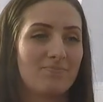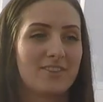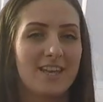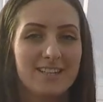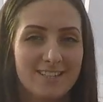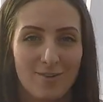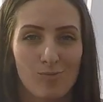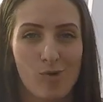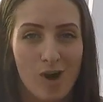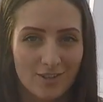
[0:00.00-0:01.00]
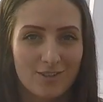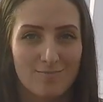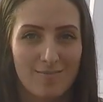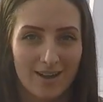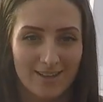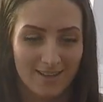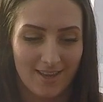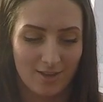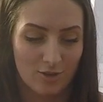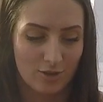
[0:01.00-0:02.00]
This was my
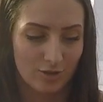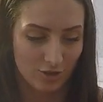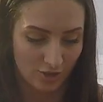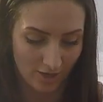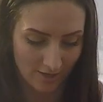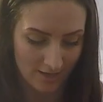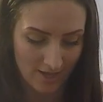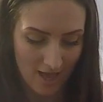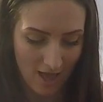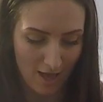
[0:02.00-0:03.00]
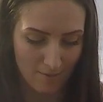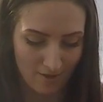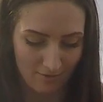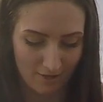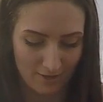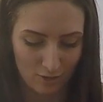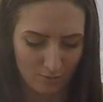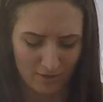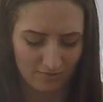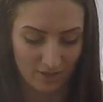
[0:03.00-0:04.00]
gig cushion. I've had a
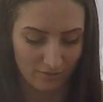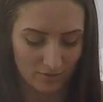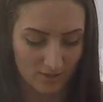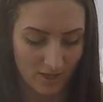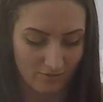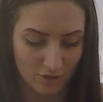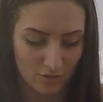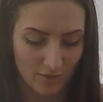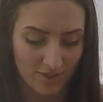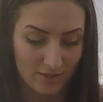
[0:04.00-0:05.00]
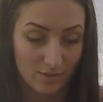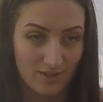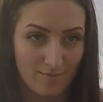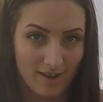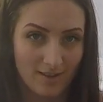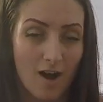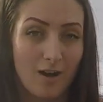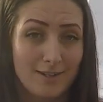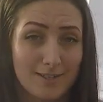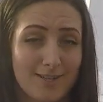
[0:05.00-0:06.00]
couple of different ones that I've used, but this was in my car
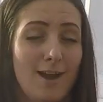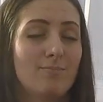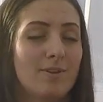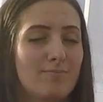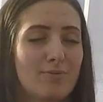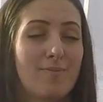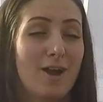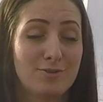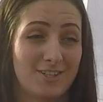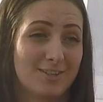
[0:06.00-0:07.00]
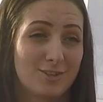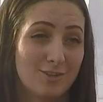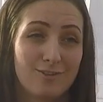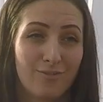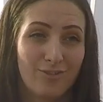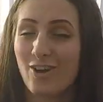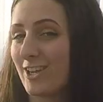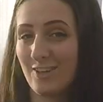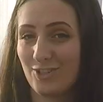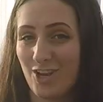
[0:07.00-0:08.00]
and it's now been promoted to the
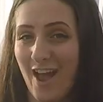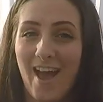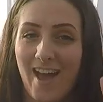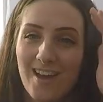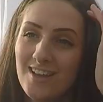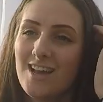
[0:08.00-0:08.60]
vlogging chair.